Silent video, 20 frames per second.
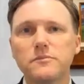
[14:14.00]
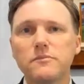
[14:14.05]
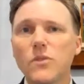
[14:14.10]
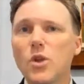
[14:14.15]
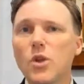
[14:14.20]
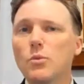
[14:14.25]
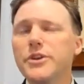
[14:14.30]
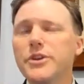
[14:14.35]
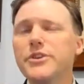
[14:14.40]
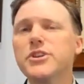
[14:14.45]

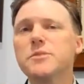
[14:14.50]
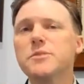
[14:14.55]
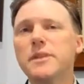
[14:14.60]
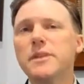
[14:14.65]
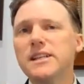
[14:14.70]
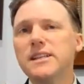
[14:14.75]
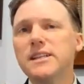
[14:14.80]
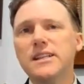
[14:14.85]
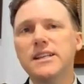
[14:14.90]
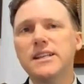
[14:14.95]
What are your
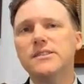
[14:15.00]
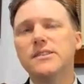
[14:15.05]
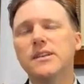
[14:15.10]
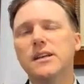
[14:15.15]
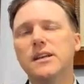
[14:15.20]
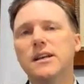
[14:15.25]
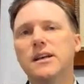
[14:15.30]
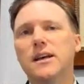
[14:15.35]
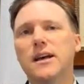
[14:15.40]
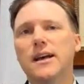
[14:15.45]
spending needs?
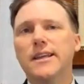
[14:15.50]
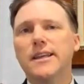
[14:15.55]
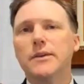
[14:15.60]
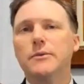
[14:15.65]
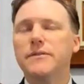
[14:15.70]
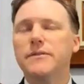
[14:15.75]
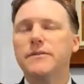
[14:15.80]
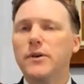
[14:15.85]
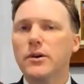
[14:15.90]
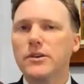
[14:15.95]
Again, we
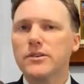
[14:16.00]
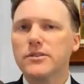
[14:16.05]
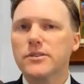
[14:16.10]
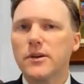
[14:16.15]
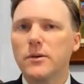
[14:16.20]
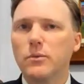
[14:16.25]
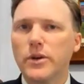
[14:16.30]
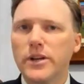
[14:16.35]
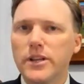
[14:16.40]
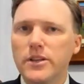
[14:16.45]
focus
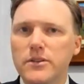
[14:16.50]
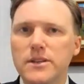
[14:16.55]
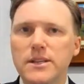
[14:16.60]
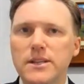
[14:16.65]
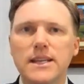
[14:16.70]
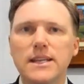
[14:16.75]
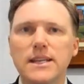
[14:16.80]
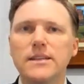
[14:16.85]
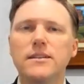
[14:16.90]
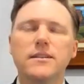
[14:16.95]
on what do you
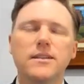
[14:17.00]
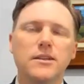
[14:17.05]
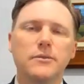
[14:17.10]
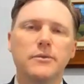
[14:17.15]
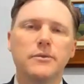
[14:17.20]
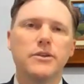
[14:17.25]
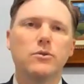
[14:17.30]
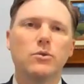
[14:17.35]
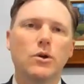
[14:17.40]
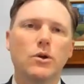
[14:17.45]
need, and
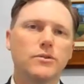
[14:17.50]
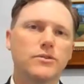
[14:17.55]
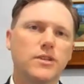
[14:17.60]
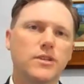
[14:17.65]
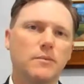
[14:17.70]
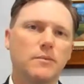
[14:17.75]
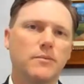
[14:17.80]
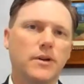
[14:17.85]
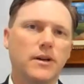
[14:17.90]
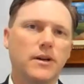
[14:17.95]
we gross
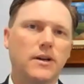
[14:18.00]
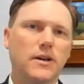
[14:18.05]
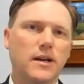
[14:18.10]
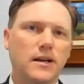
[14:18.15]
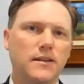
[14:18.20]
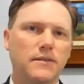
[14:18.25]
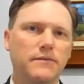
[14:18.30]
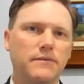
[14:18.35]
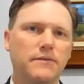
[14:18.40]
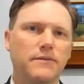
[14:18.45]
up
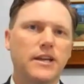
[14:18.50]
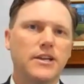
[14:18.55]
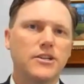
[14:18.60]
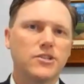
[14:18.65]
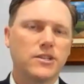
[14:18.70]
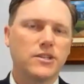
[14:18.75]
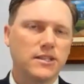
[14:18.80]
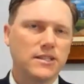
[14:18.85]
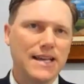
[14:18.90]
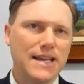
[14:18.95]

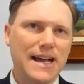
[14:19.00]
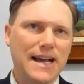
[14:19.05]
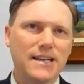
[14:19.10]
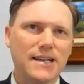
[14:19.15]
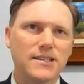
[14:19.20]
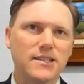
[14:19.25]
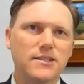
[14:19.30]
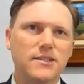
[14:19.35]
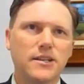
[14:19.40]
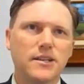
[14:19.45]
inflation and
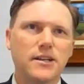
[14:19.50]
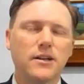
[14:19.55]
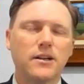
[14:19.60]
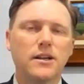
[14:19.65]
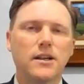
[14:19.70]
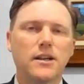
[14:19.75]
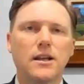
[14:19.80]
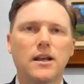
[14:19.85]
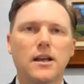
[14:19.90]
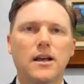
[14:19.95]
taxes there.
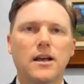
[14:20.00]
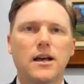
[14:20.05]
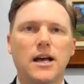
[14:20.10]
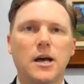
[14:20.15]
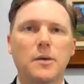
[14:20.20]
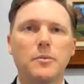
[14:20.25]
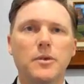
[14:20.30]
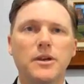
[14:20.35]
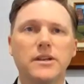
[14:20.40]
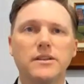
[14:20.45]

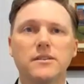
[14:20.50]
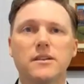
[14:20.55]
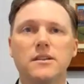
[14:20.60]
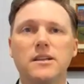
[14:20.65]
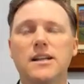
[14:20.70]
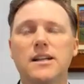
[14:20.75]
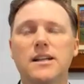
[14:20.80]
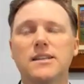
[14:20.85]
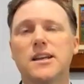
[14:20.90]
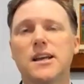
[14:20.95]
But a
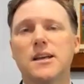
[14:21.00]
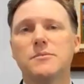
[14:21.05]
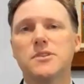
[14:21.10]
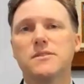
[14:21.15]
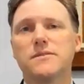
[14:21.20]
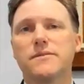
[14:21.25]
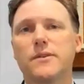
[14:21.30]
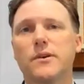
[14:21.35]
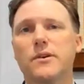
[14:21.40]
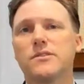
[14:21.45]
lot of times
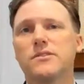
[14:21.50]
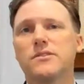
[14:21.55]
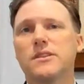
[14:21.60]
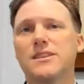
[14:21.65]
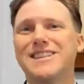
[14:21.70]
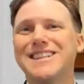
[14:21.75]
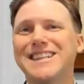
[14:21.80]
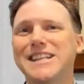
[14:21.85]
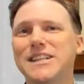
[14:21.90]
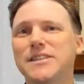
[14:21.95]
it's focused
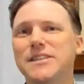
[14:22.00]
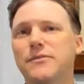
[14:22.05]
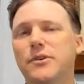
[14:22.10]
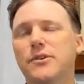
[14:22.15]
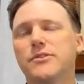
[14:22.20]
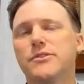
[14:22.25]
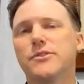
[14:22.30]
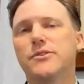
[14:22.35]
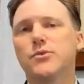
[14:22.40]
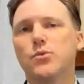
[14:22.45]
on needs
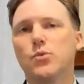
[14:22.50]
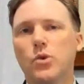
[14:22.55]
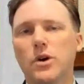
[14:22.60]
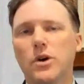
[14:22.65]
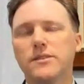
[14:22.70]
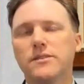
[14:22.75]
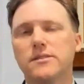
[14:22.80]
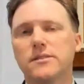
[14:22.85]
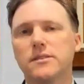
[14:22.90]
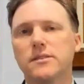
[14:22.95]
versus
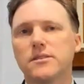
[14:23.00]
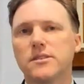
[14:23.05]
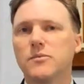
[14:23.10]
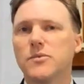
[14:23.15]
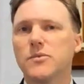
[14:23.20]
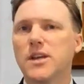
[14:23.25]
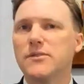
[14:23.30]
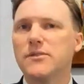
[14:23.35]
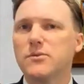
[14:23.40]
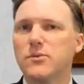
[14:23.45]
wants.
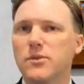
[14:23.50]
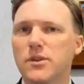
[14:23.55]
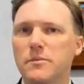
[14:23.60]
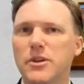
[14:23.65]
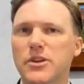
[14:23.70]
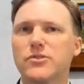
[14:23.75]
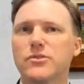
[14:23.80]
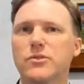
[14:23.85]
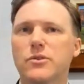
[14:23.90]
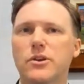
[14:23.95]
Sometimes we want to
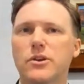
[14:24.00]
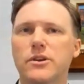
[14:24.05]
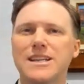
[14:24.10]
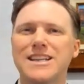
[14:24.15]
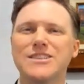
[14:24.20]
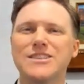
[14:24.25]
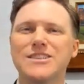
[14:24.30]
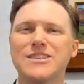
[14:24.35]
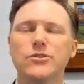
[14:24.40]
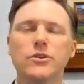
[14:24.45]
make sure our
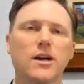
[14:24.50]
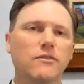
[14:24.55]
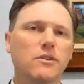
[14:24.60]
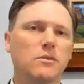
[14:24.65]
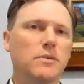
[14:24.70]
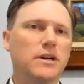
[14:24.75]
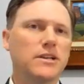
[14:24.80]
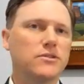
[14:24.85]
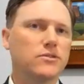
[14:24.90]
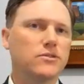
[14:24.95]
needs are
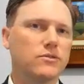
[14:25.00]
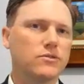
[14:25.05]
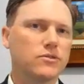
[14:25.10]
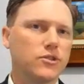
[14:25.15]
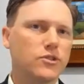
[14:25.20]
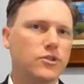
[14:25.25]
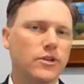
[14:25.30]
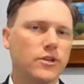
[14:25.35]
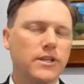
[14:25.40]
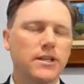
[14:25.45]
covered by Social
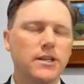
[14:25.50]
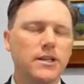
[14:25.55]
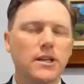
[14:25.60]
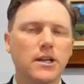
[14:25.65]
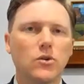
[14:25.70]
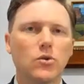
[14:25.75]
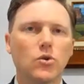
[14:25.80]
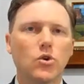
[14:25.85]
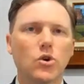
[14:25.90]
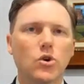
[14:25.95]
Security
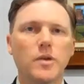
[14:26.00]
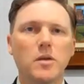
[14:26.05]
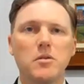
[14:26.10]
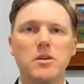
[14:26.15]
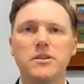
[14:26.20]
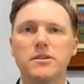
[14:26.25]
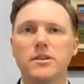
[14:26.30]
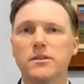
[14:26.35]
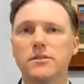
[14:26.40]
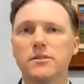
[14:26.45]
or maybe
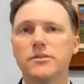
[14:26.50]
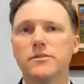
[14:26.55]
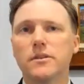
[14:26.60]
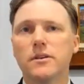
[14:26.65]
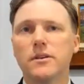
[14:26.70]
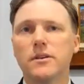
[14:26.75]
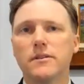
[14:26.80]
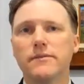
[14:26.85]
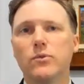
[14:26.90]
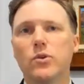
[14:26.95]
another
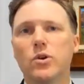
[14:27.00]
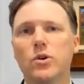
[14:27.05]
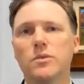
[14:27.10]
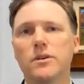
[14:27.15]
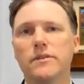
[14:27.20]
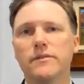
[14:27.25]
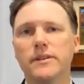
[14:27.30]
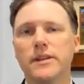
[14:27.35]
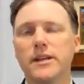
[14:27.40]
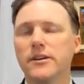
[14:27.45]
form
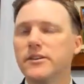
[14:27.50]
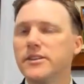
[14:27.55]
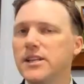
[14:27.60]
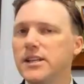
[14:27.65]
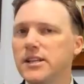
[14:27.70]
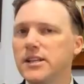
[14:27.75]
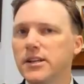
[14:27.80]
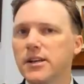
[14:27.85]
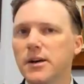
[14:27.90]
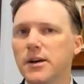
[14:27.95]
of guaranteed
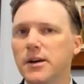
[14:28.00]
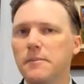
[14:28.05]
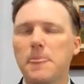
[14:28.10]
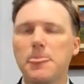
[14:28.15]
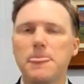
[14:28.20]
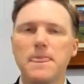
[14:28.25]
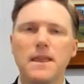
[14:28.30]
income.